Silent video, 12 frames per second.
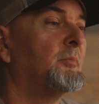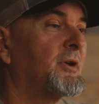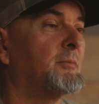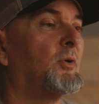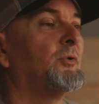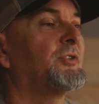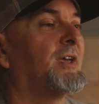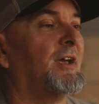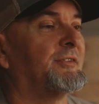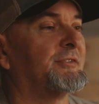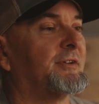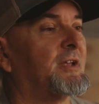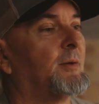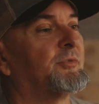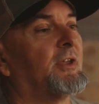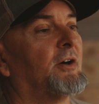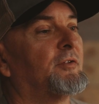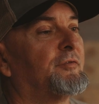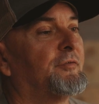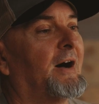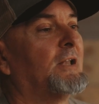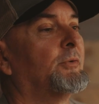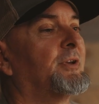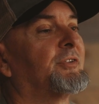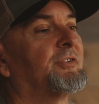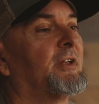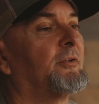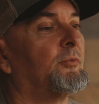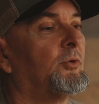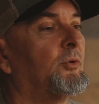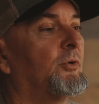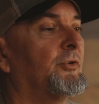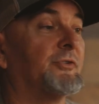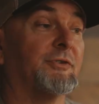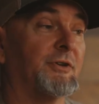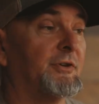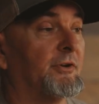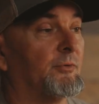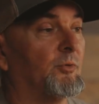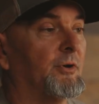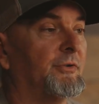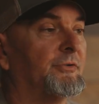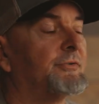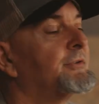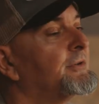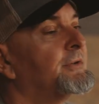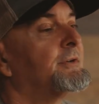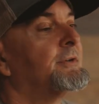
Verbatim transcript: but in most cases it comes down to following a set of rules in the deer woods.